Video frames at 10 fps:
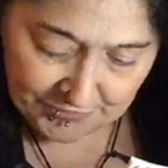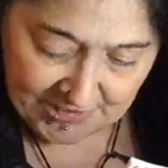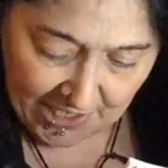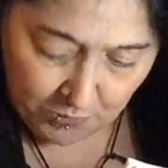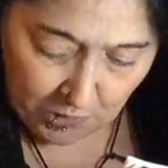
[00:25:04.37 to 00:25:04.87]
of
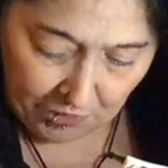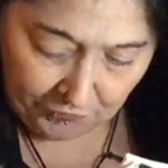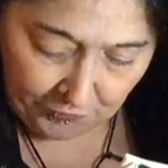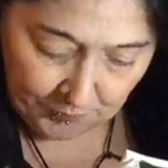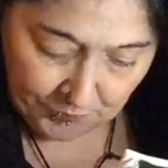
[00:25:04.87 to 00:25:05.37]

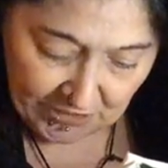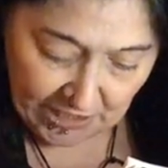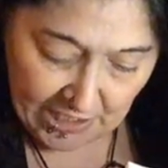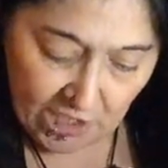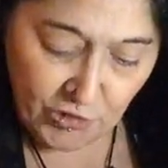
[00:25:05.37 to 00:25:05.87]
Saddleworth,
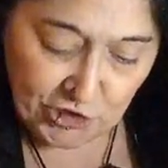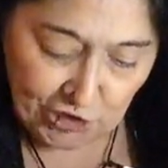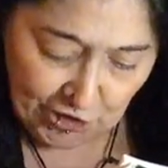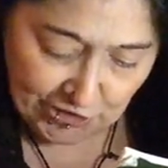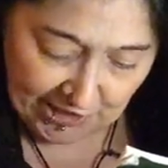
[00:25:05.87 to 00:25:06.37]
the
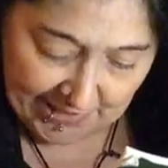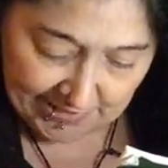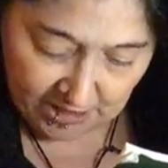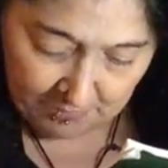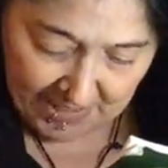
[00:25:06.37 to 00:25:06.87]
Church
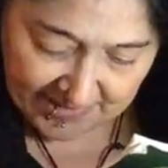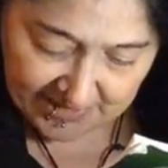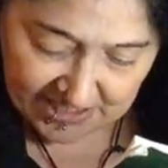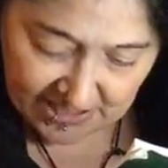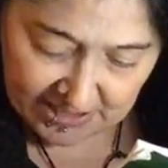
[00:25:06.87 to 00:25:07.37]
Inn
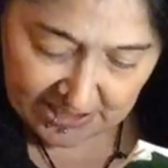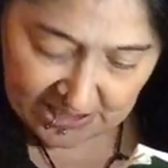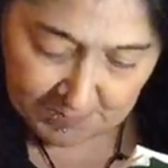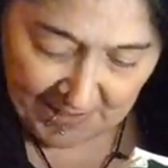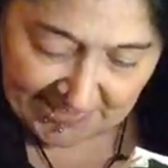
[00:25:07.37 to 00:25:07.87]
commands
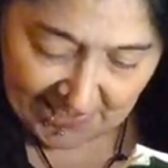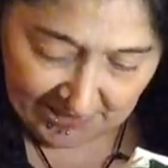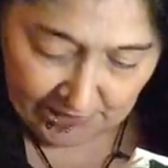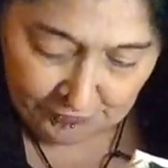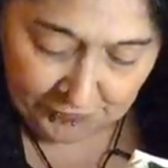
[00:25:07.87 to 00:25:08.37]

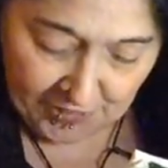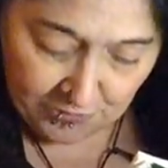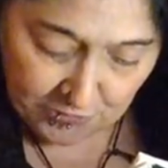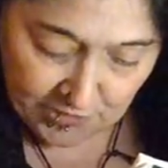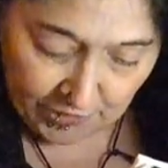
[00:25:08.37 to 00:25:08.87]
spectacular
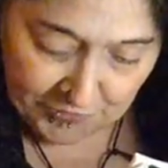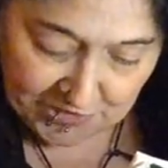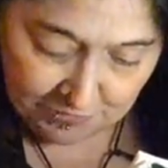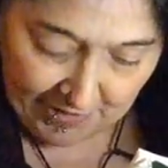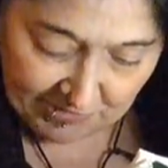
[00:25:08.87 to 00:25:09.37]
views of
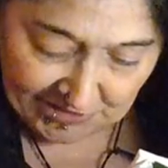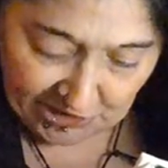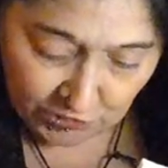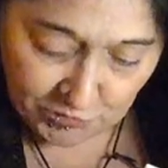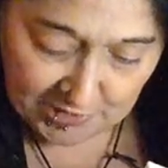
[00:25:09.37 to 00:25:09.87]
the
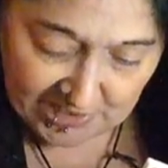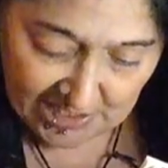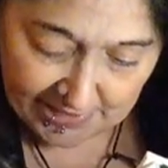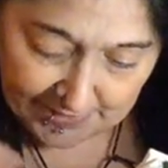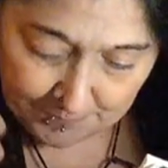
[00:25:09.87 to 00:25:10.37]
surrounding
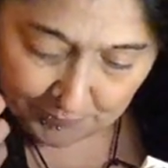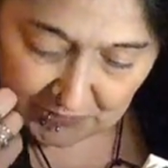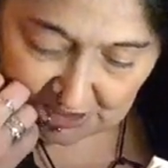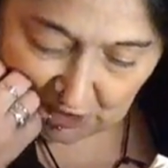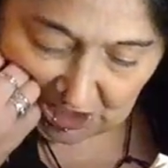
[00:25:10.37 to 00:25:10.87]
countryside.
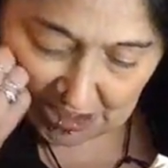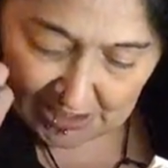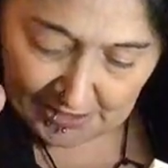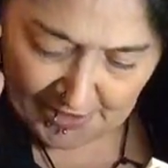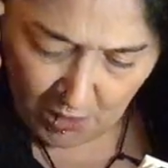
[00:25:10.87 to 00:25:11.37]

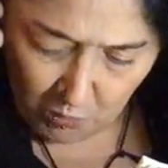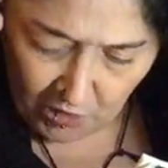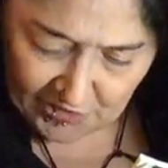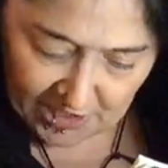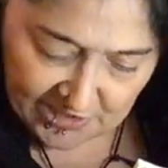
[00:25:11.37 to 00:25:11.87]
No
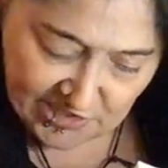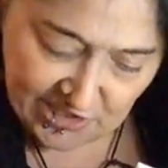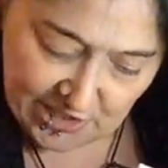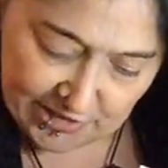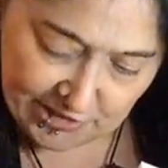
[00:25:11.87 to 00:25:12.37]
wonder a
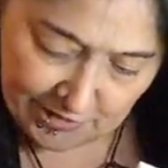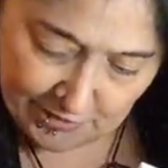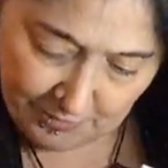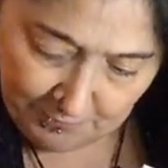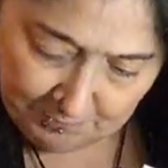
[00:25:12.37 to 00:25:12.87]

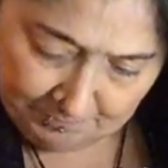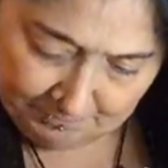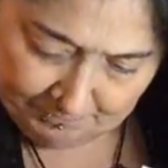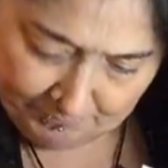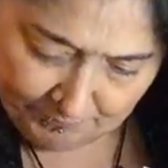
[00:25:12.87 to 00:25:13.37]
certain
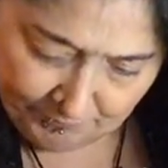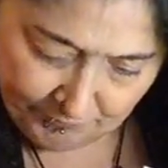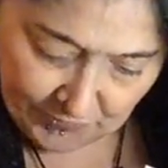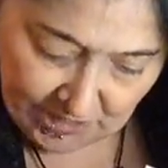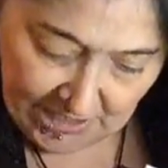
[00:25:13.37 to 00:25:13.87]

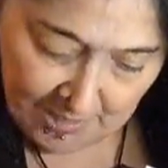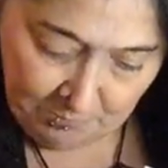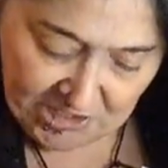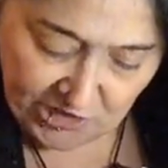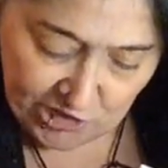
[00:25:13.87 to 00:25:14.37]

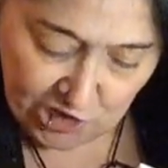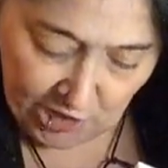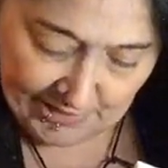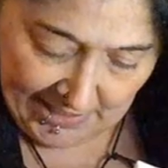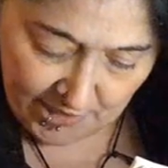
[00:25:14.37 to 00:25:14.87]
Mr.
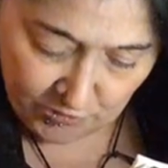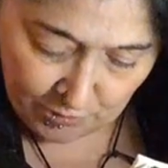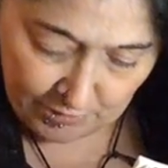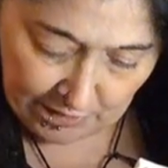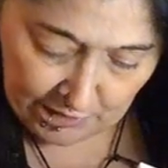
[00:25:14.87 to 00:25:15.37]
John
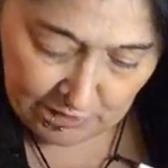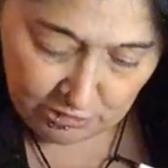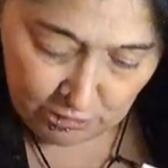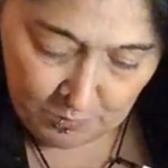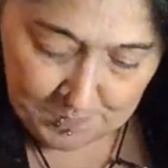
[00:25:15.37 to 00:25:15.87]
Andrew, a
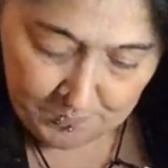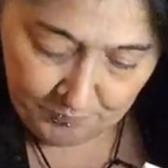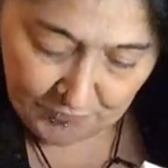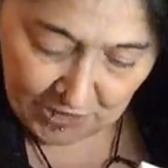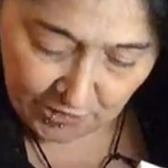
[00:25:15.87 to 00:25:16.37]
local
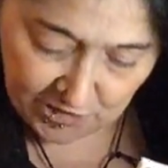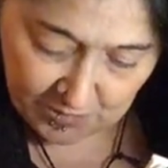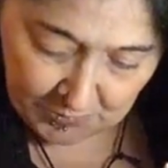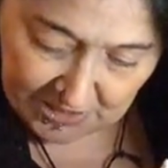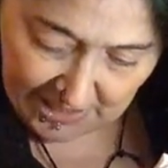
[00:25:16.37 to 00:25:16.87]

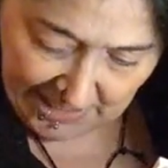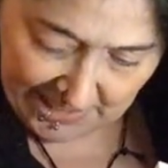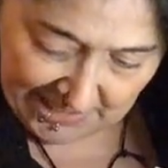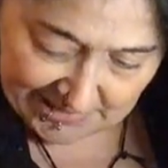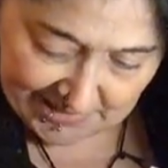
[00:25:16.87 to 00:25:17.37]
huntsman,
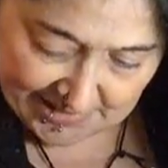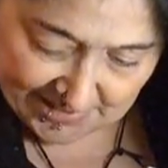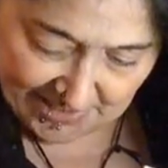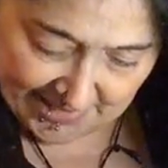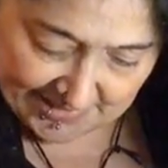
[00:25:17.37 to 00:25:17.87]

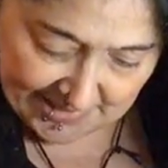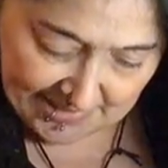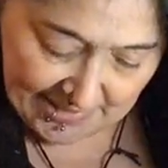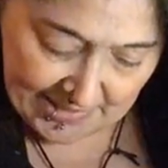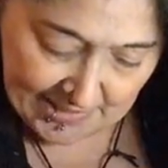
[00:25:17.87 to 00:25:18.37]

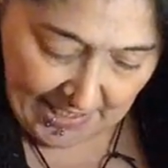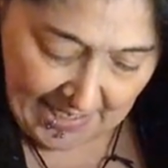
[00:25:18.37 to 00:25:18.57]
decided in